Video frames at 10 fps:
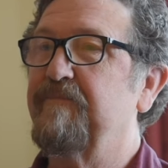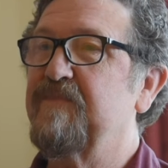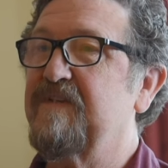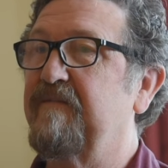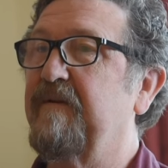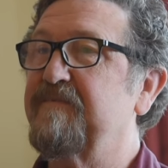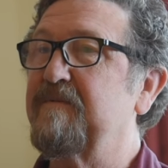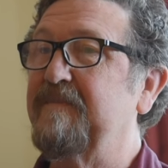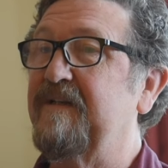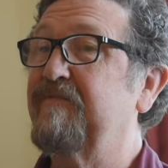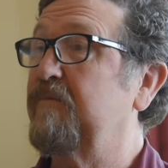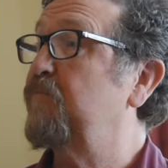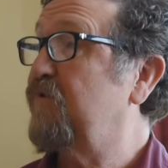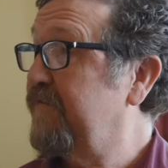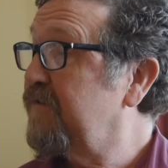saved up some money from
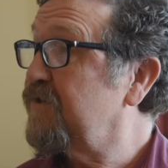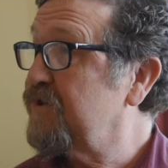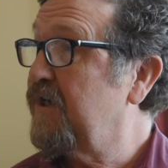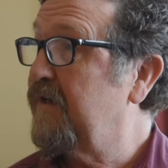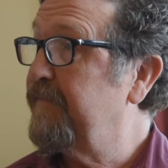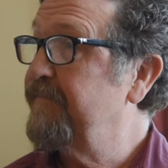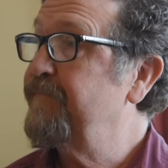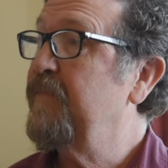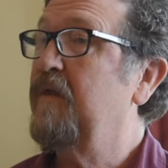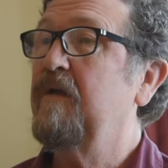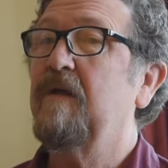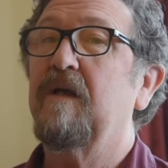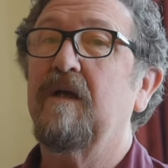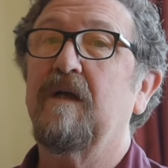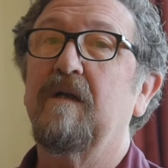previous job,
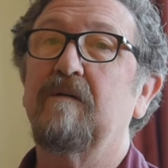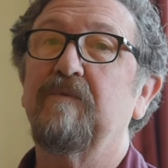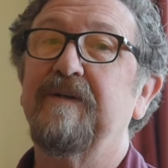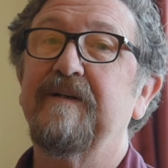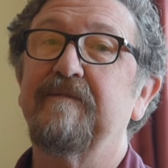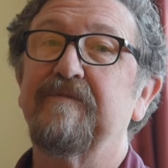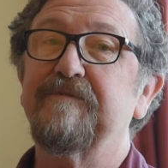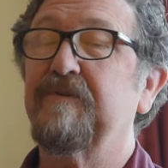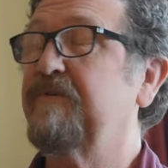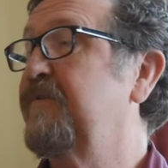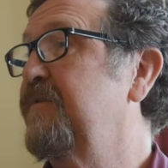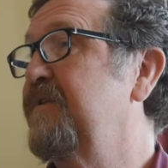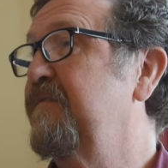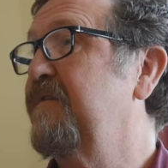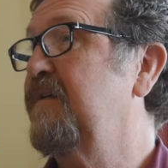and we didn't have a phone or
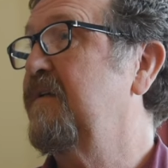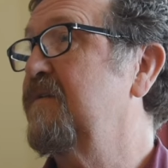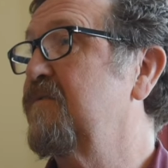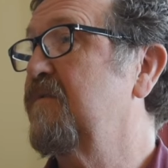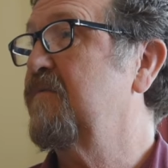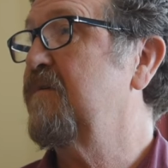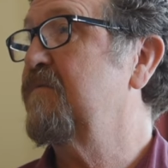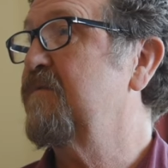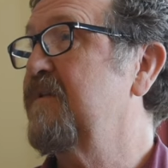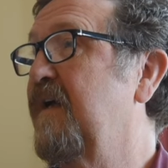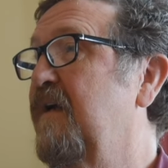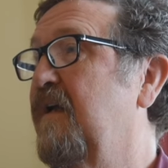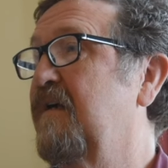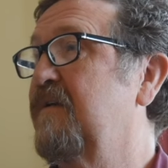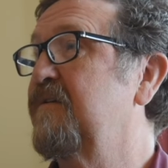TV, so there was not a
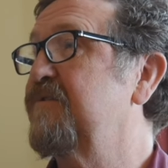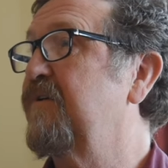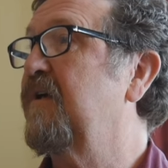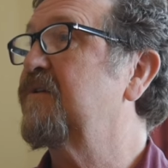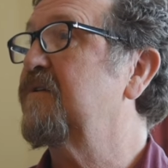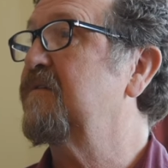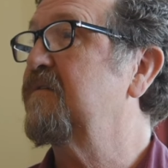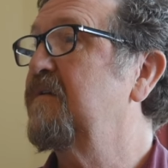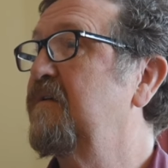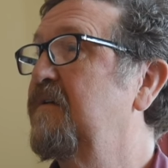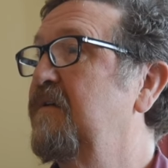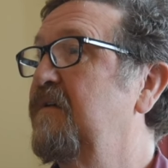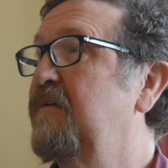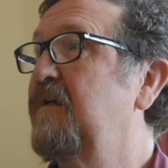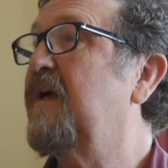lot of distractions.
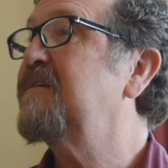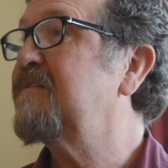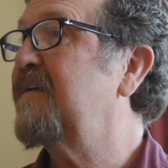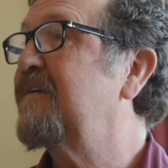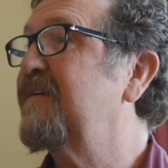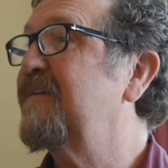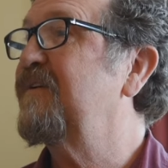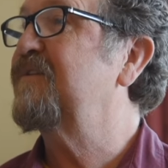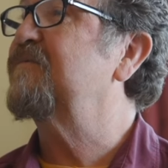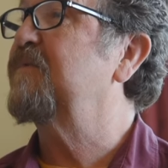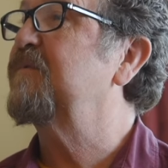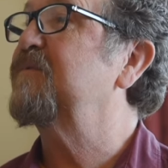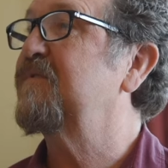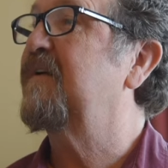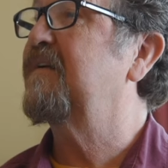In hindsight, it
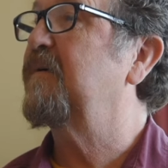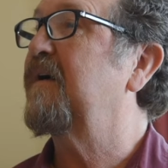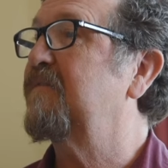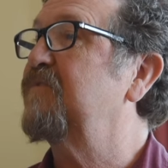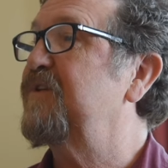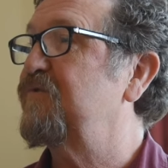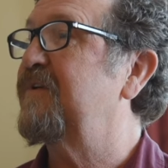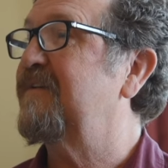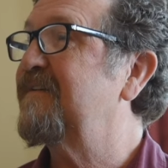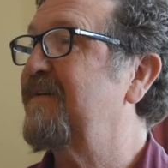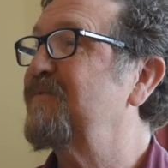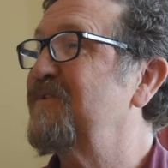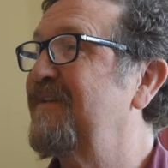was on a retreat. So I was done.